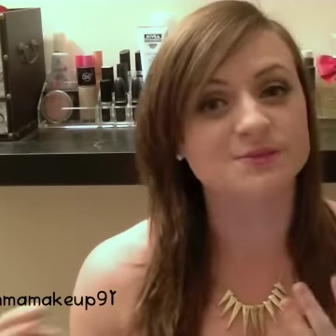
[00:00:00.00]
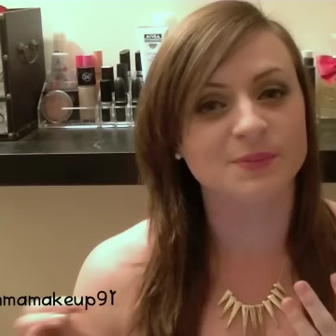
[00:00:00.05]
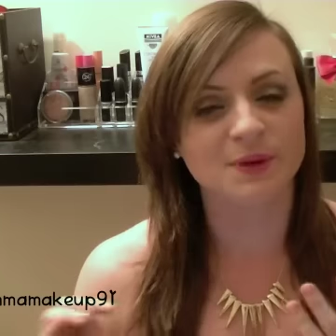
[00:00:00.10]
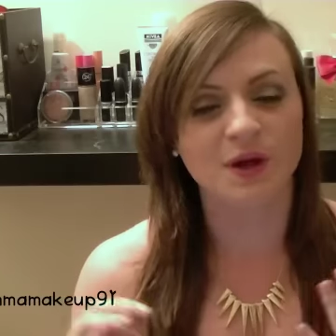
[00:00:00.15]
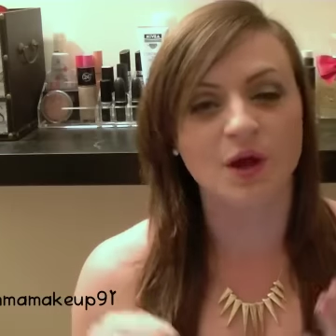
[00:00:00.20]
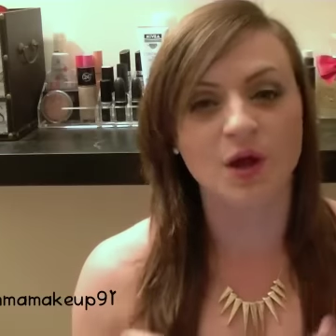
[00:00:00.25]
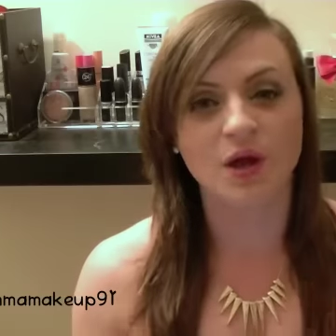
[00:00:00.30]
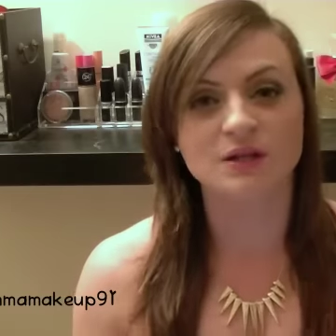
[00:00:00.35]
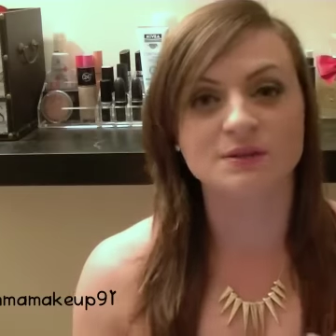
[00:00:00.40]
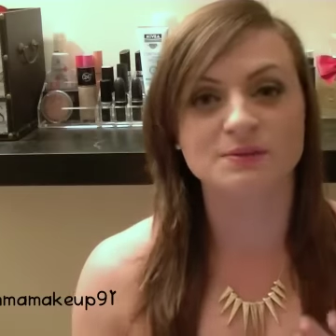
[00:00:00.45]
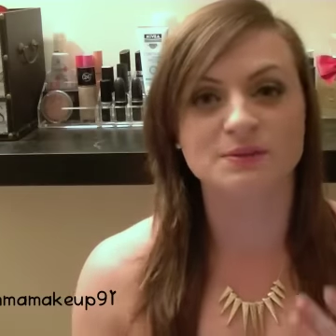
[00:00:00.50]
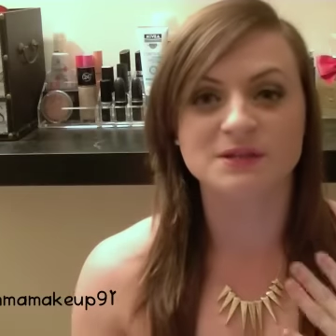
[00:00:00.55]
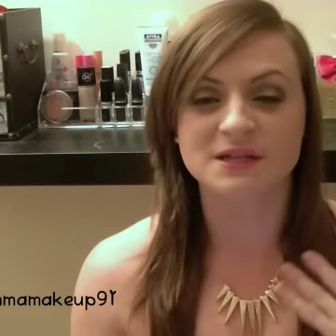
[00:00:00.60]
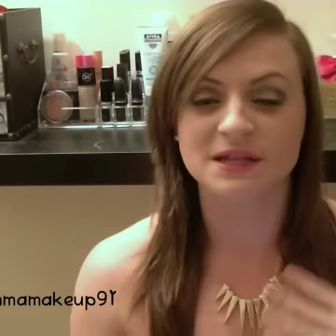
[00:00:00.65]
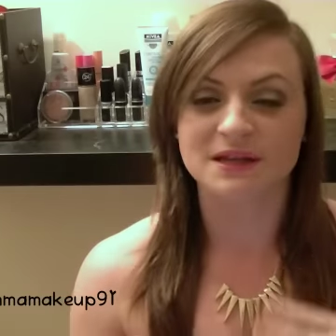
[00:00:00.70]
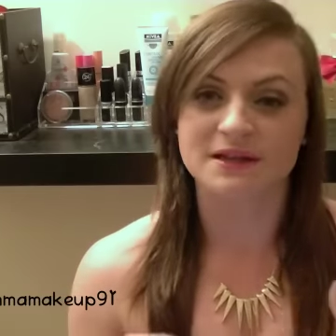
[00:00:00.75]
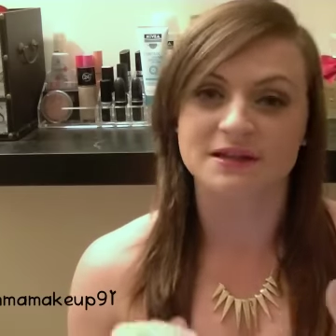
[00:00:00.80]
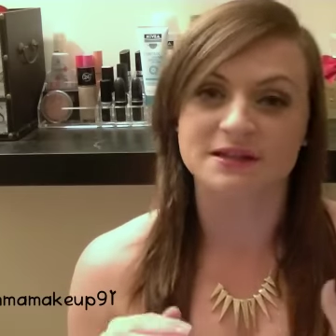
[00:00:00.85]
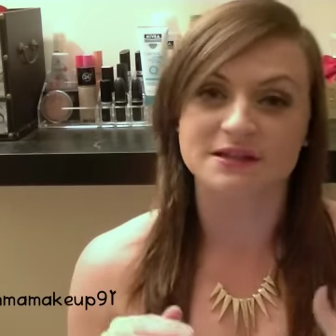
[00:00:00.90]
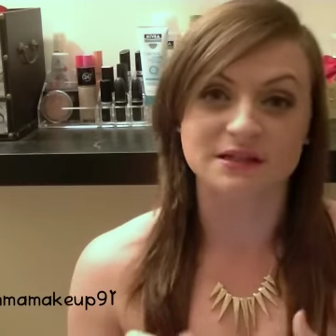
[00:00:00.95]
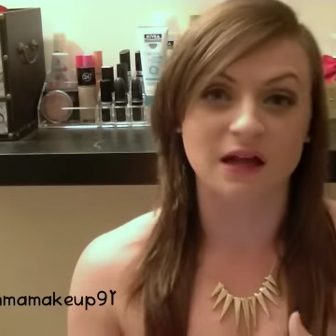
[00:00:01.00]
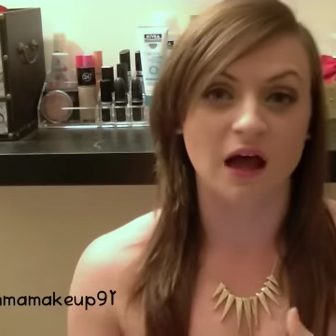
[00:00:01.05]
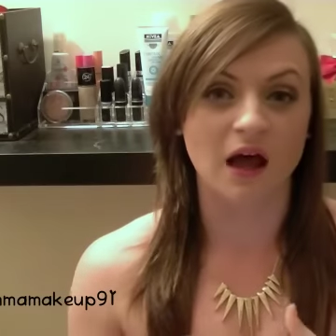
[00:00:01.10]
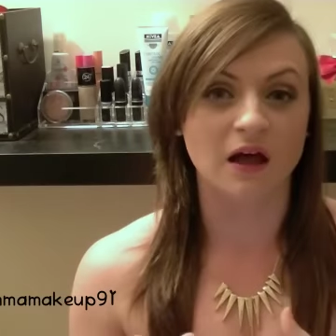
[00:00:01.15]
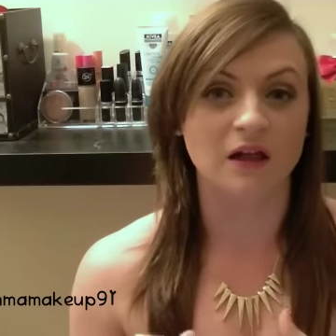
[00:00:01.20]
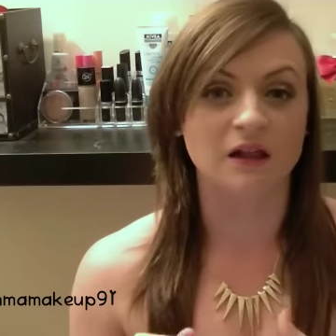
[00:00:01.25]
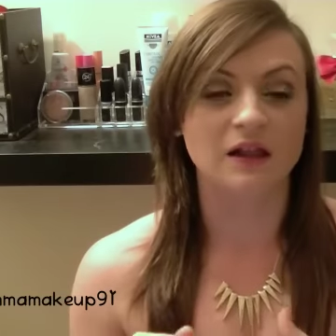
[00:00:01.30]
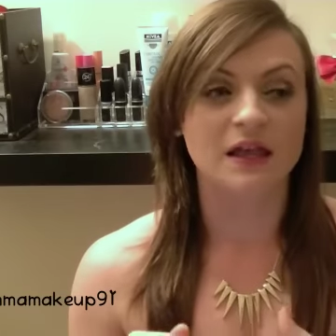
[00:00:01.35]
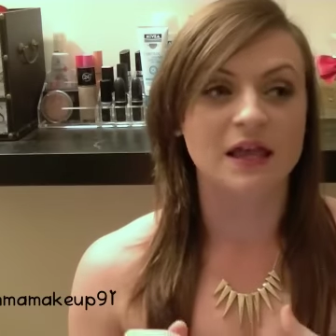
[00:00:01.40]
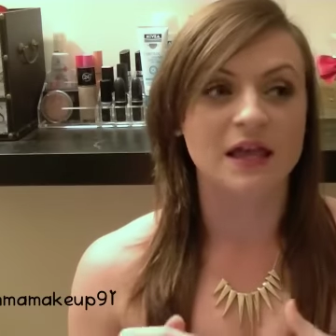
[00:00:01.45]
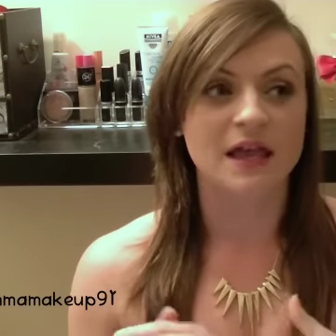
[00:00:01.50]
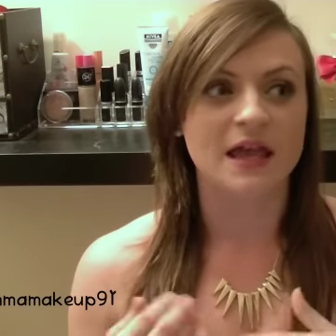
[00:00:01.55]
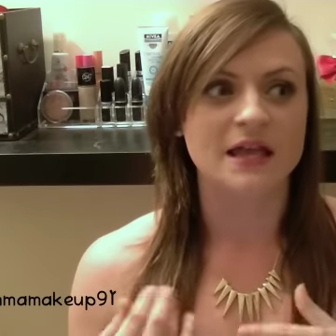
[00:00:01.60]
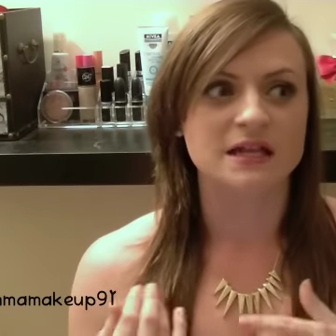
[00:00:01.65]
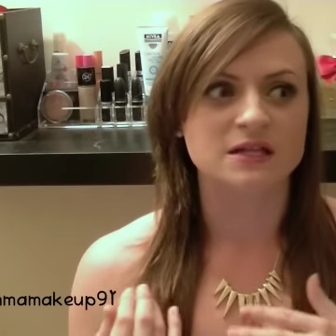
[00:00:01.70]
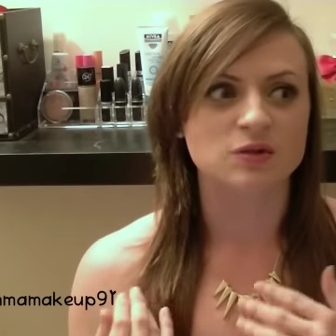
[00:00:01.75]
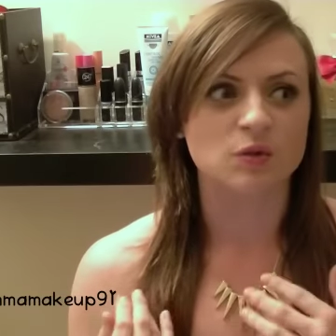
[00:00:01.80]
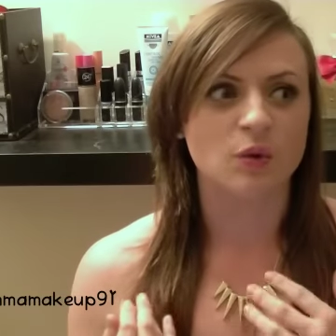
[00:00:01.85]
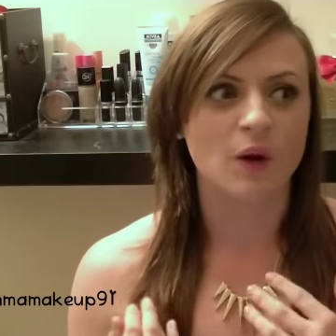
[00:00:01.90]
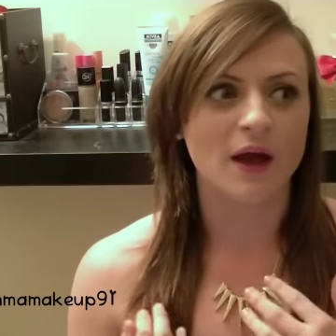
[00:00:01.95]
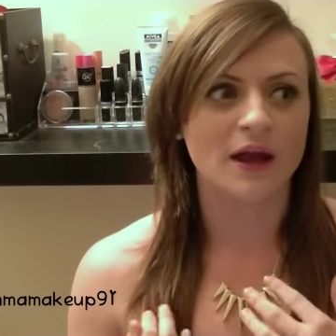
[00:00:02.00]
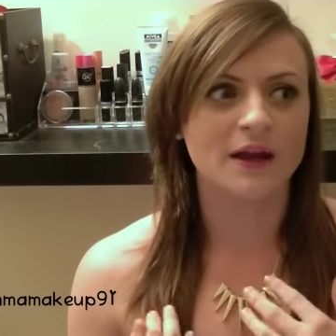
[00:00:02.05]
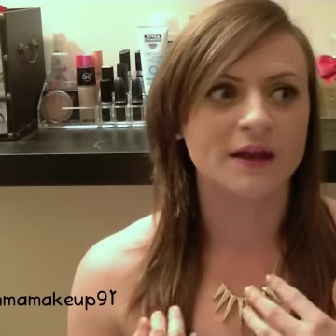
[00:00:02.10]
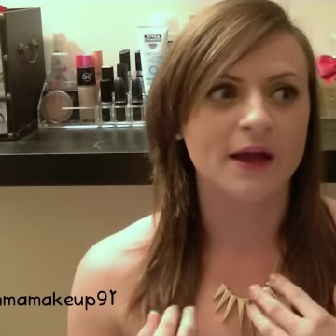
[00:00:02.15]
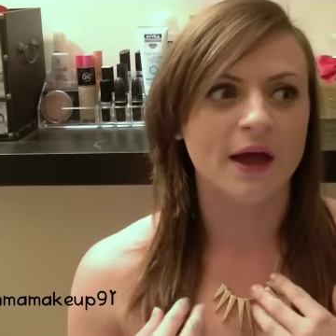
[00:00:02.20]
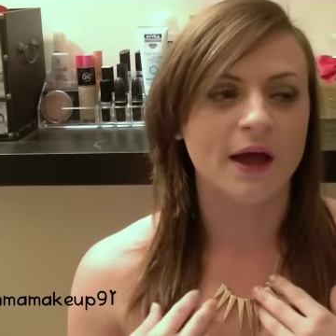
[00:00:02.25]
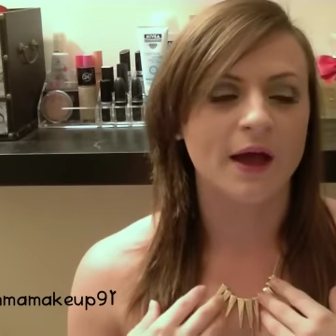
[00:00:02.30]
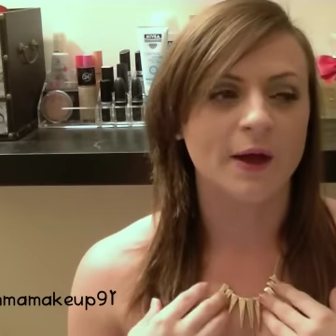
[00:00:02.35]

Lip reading: but her particular style is quite,